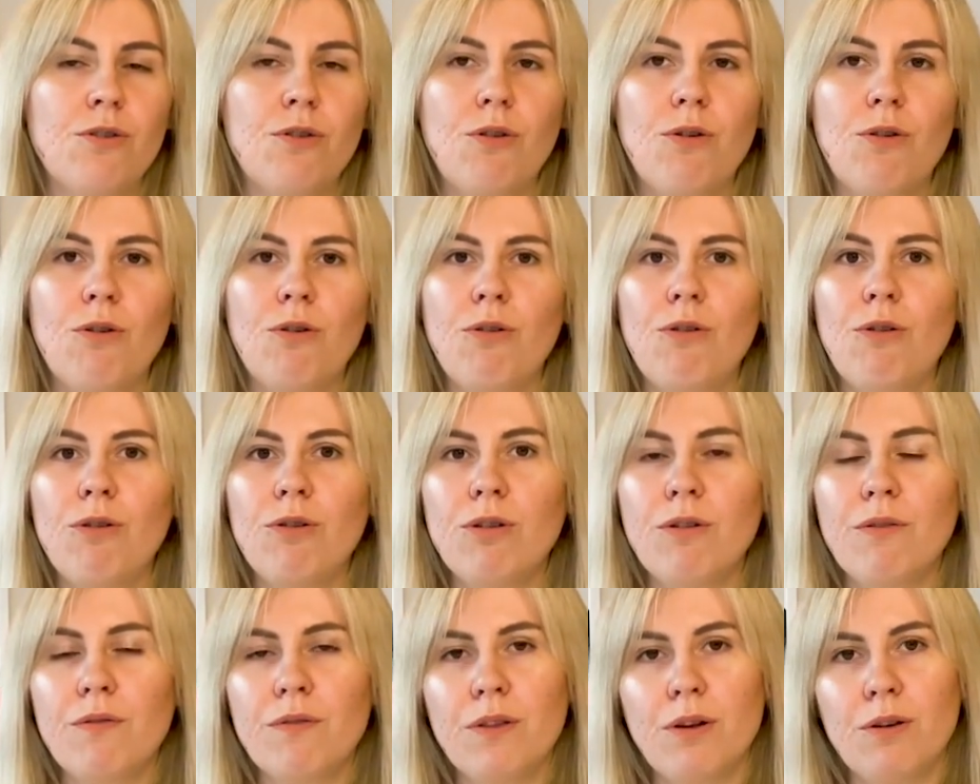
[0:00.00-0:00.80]
all
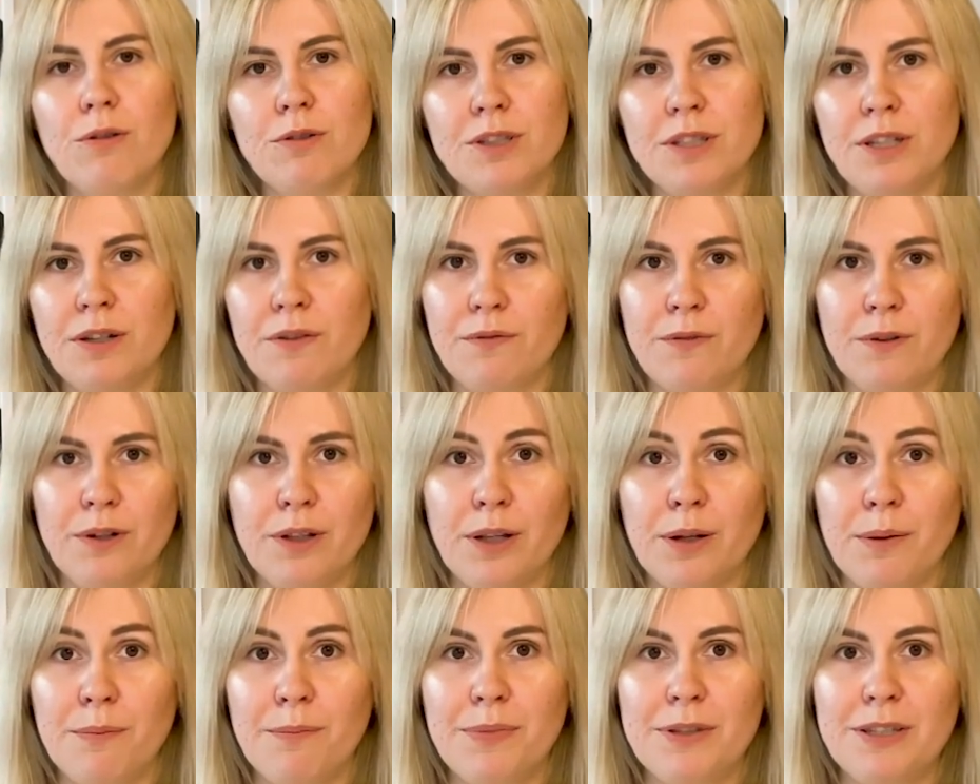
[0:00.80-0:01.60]
of those different
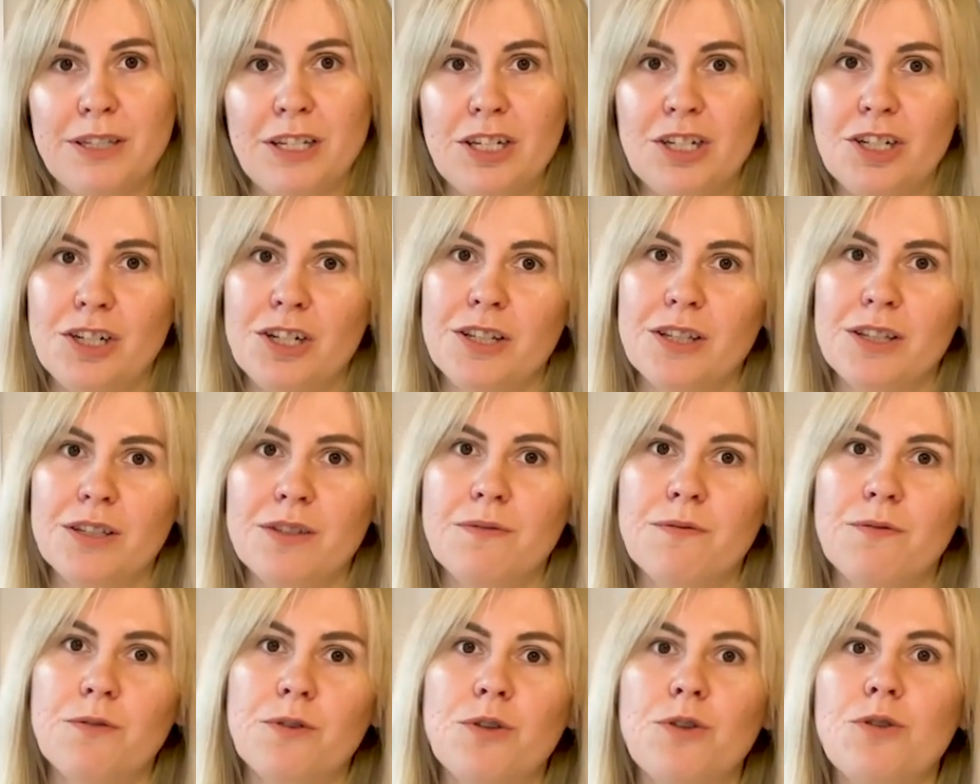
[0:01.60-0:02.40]
competitions
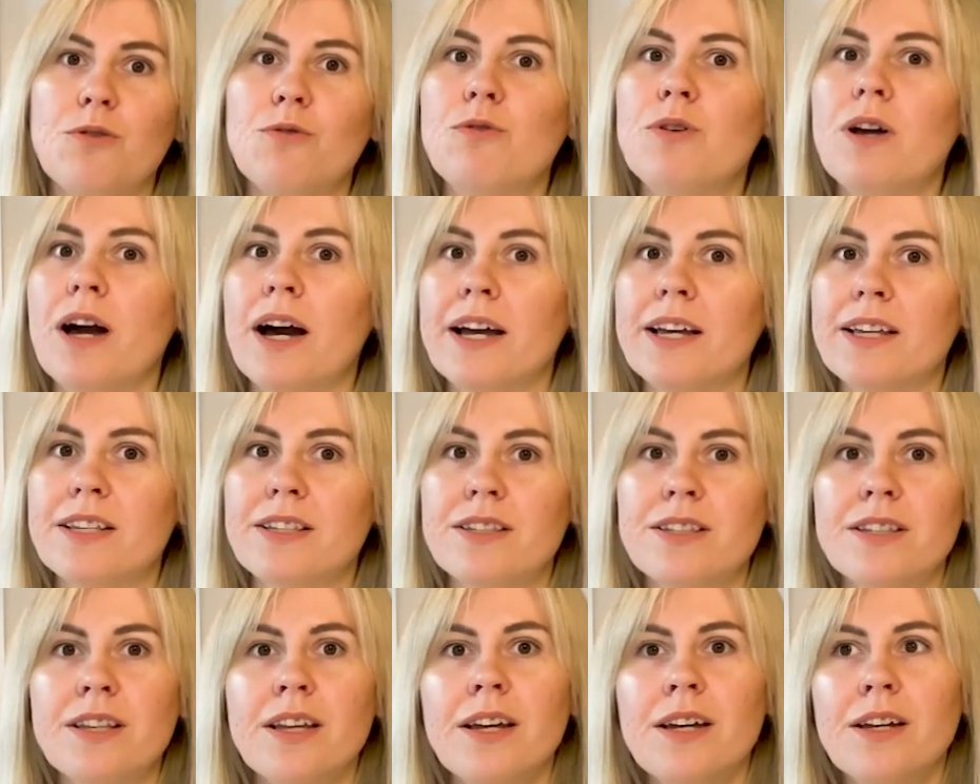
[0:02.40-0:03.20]
for you
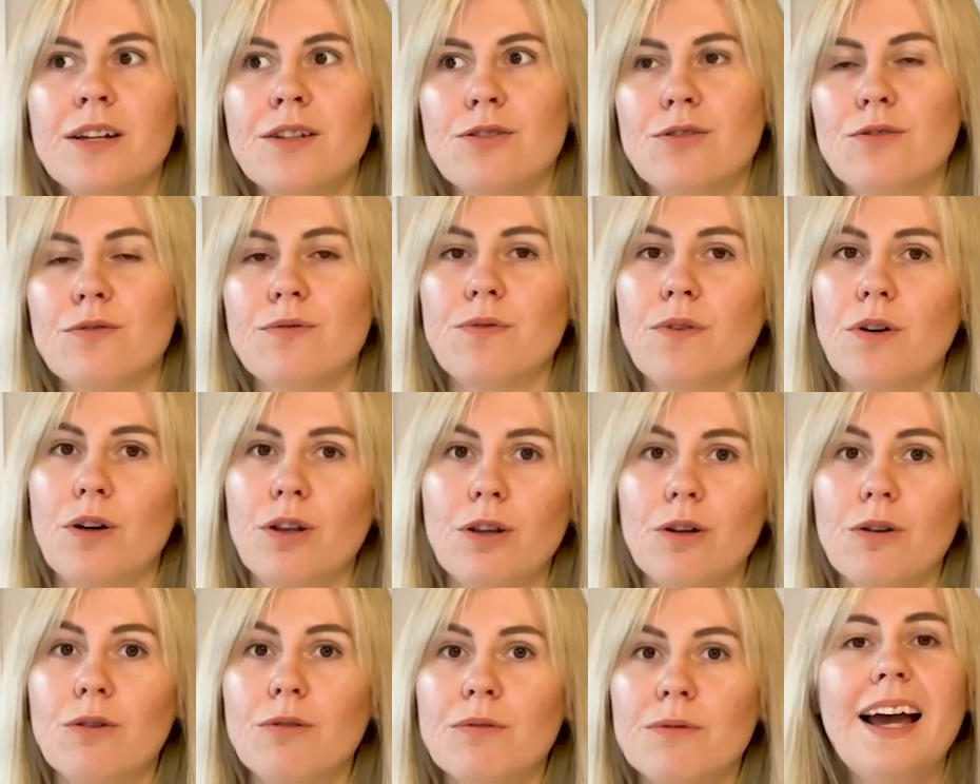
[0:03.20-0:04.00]
guys to
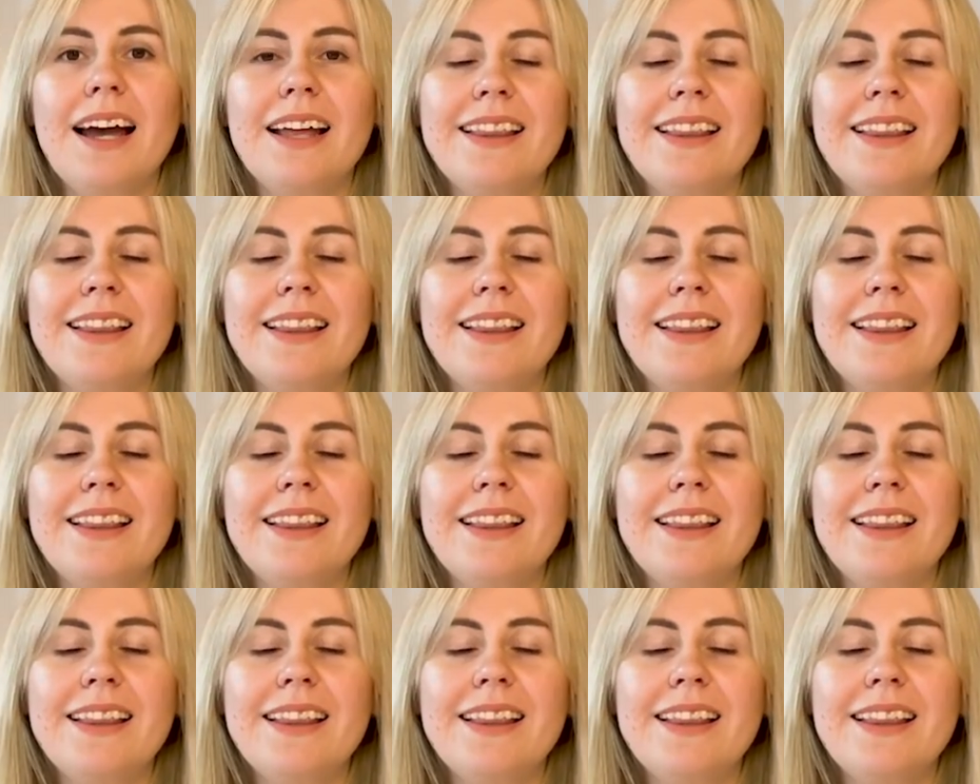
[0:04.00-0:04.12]
follow.